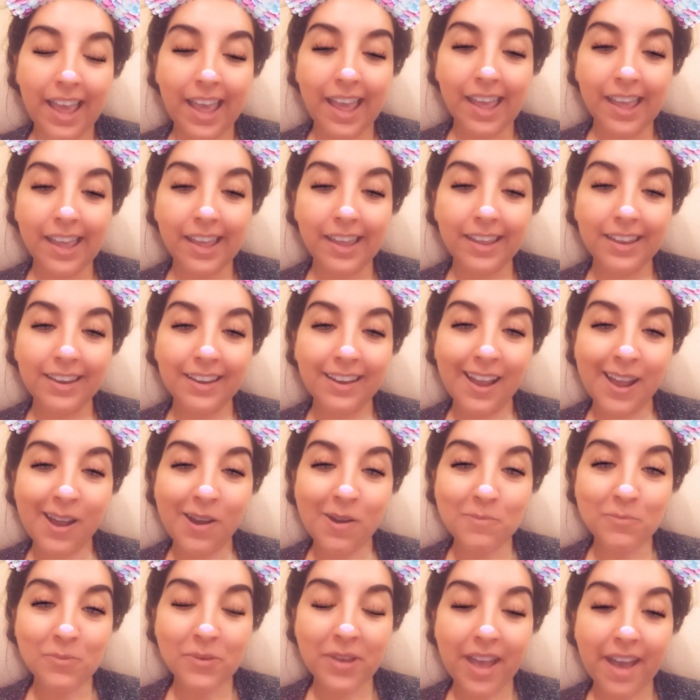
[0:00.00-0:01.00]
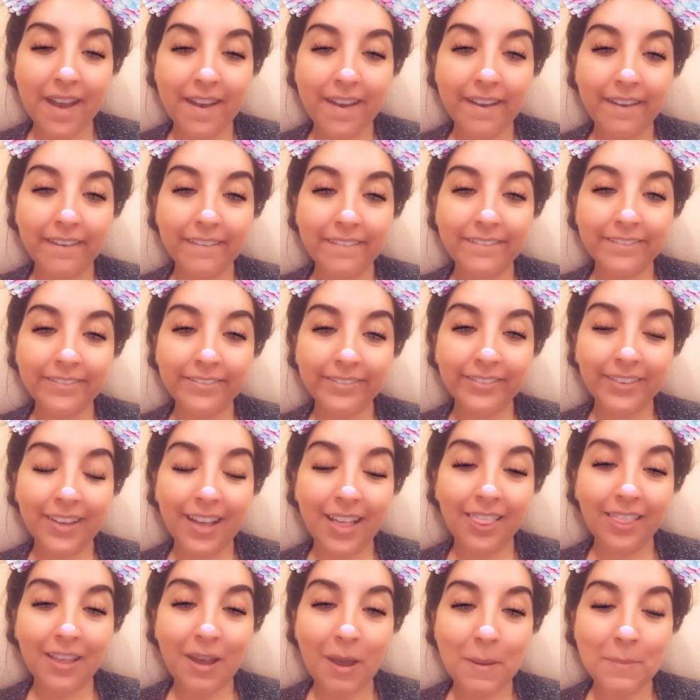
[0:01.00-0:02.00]
And I hope we
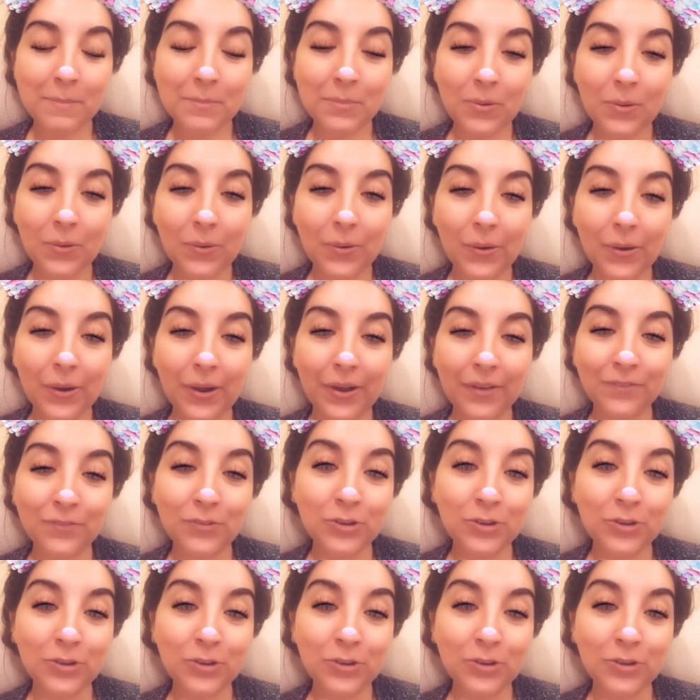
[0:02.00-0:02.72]
have a lot more